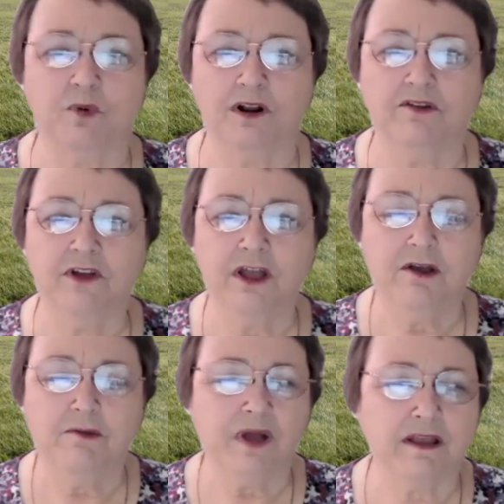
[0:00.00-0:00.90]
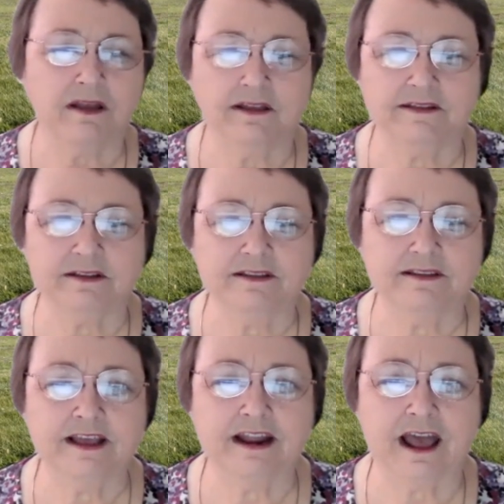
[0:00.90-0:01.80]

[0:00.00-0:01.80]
One of my cousins said,